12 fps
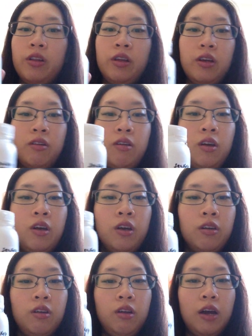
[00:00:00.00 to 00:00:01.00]
then
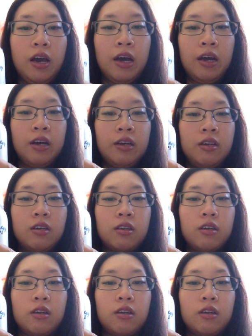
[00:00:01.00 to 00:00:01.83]
you'd add